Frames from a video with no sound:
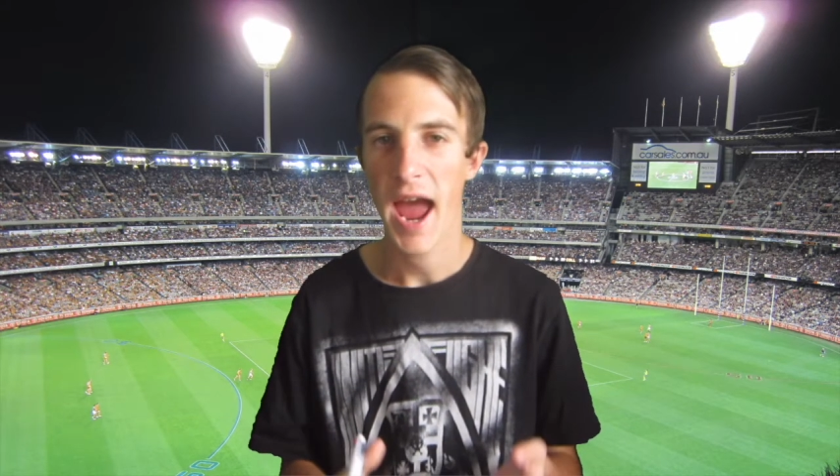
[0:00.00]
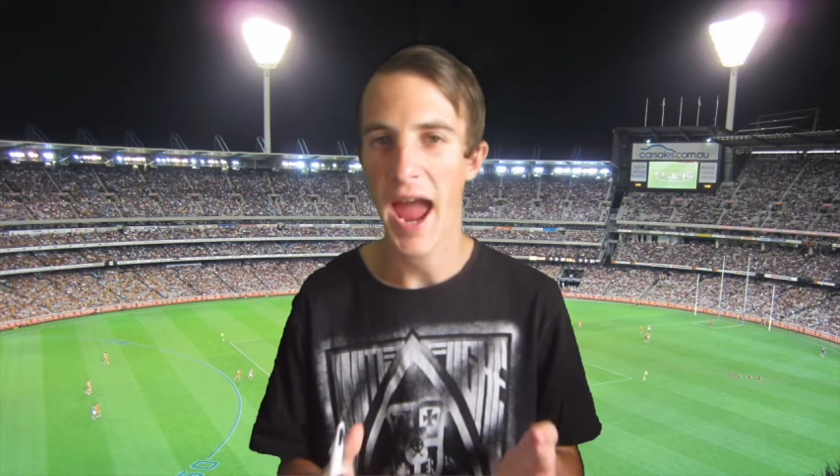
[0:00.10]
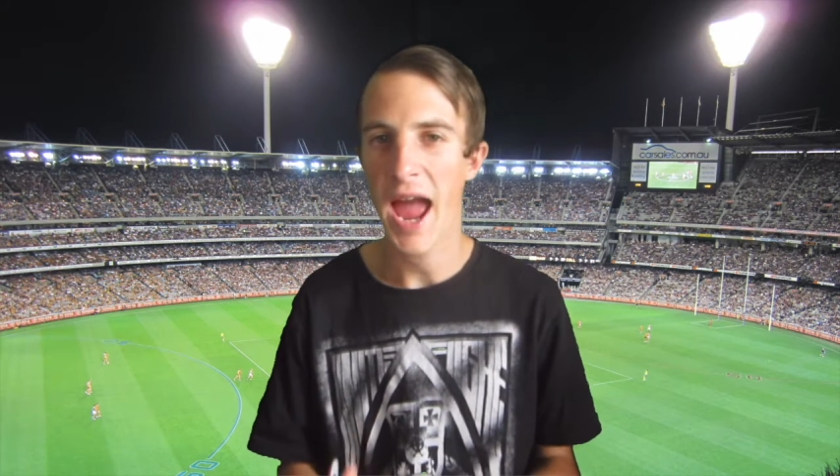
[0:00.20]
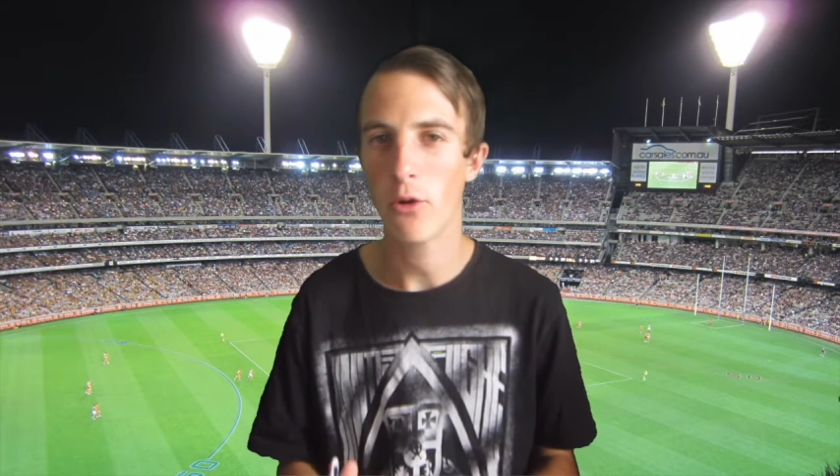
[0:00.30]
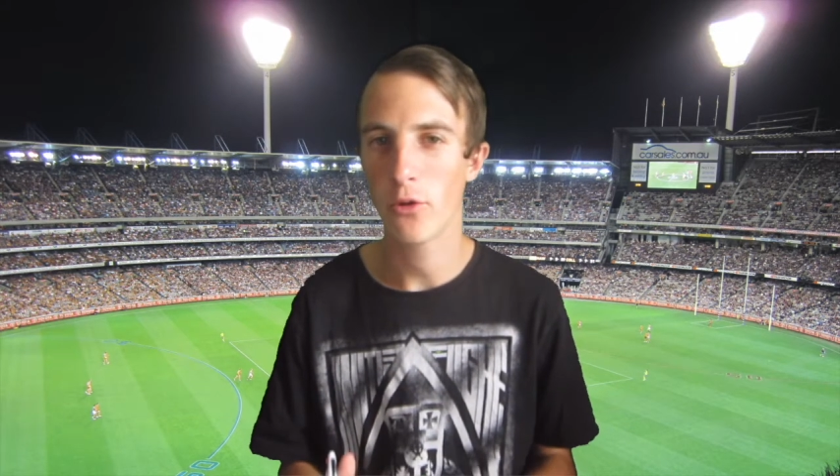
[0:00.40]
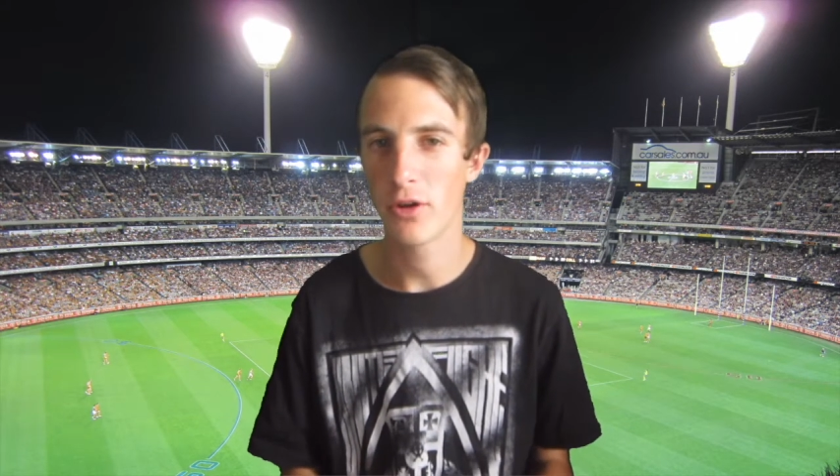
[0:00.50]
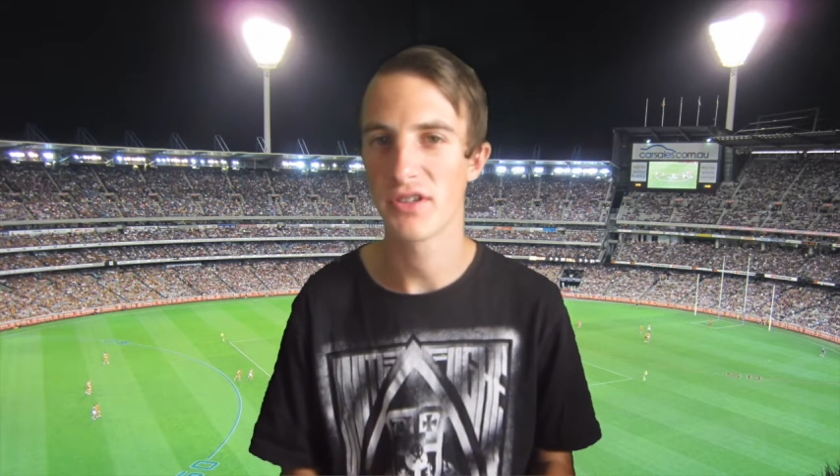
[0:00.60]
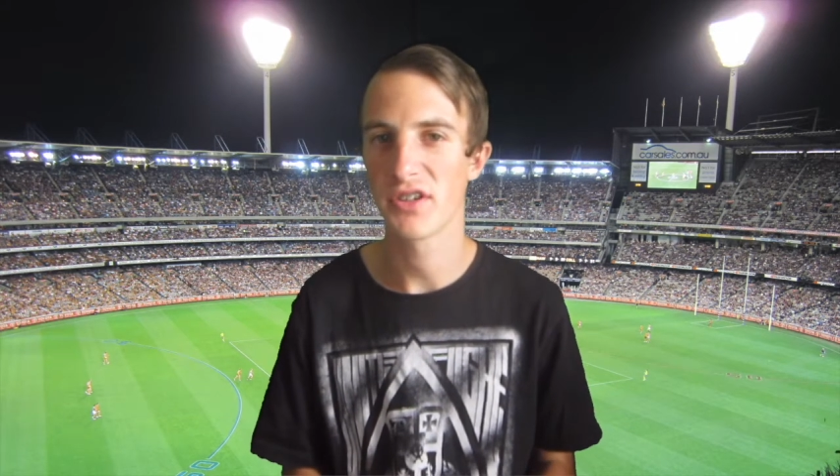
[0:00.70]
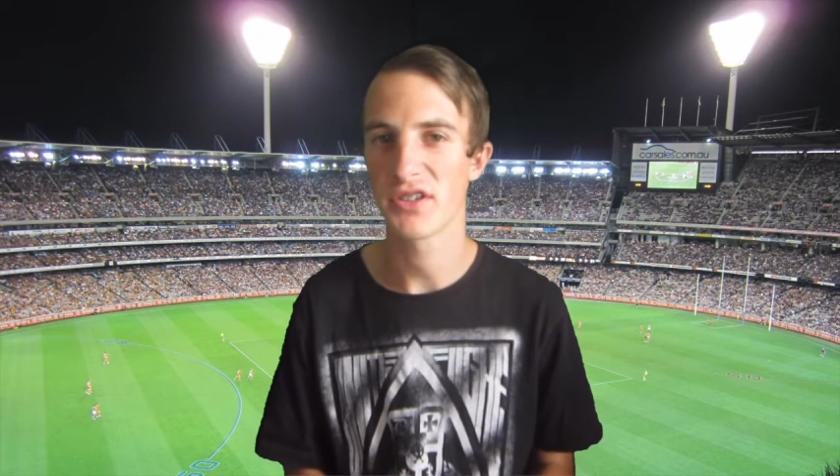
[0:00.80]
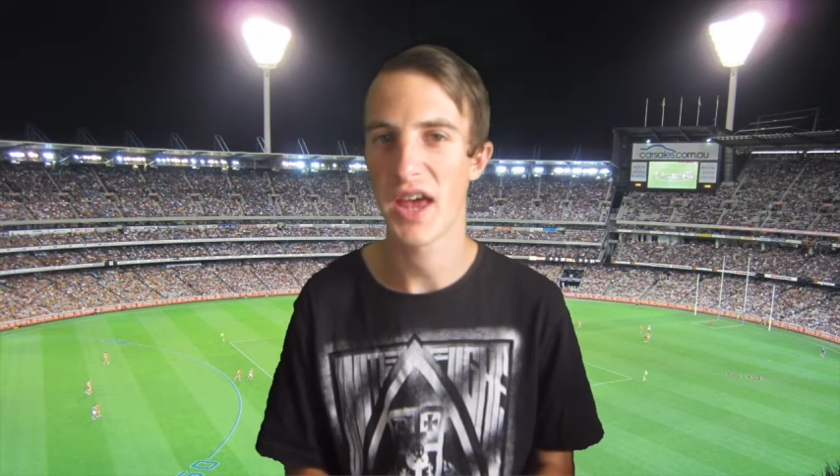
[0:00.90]
How good
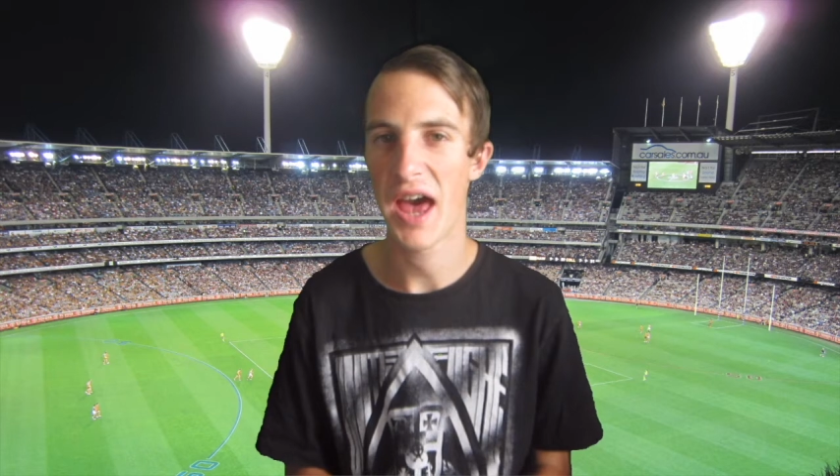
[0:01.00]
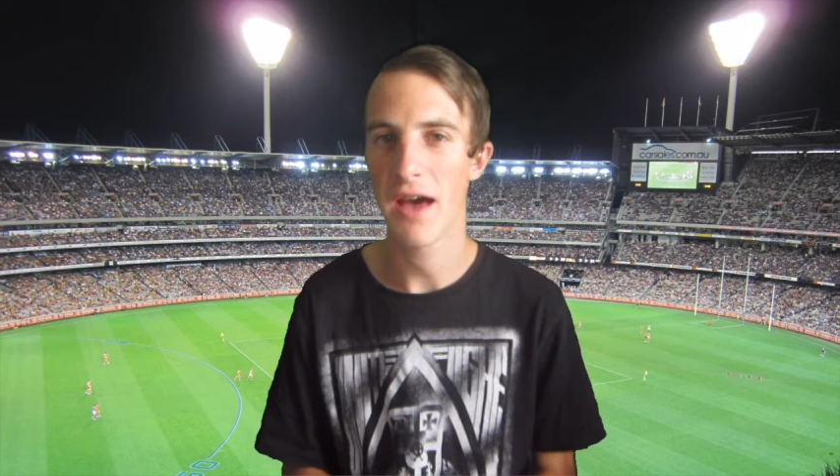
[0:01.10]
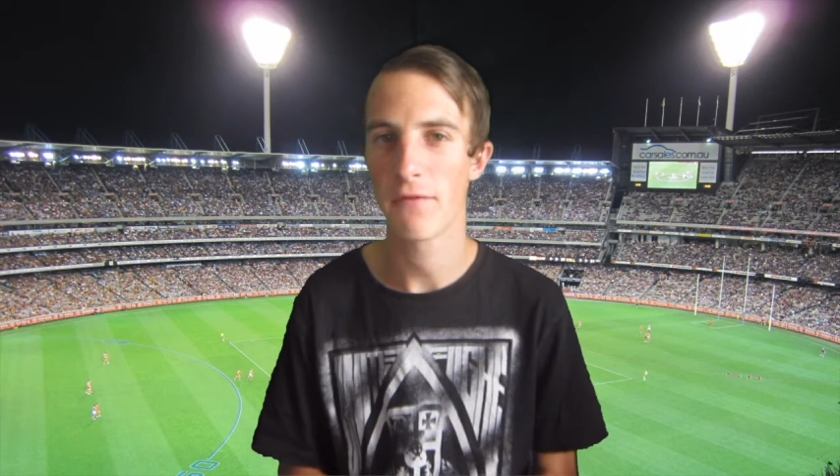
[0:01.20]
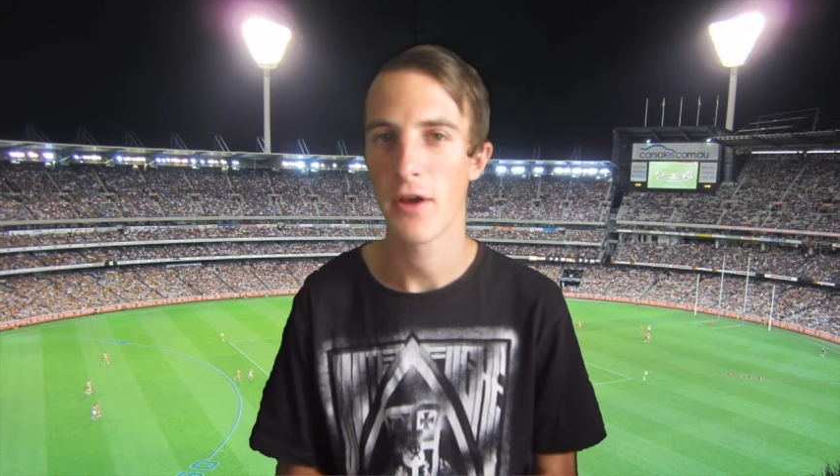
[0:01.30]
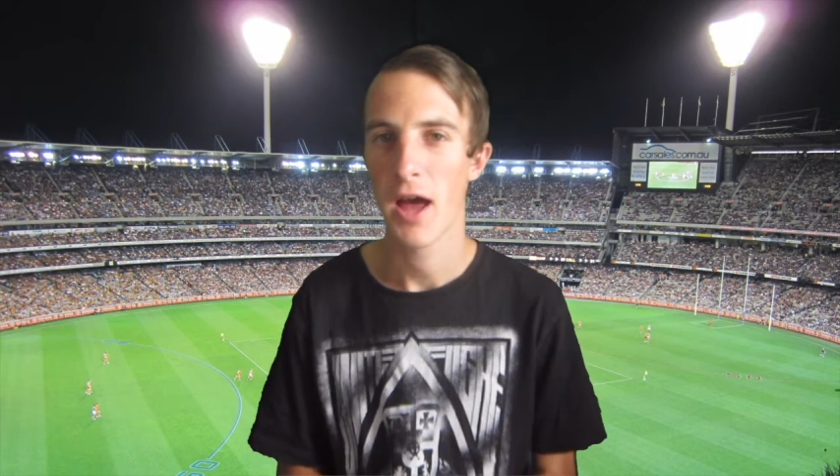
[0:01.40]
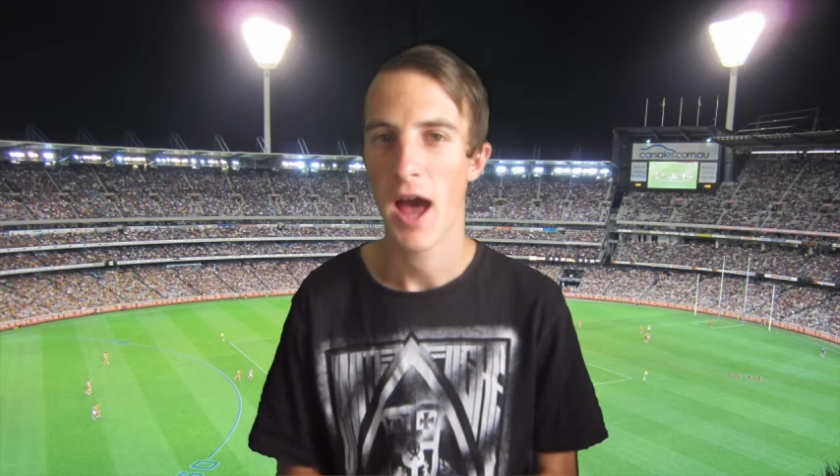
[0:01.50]
is it to have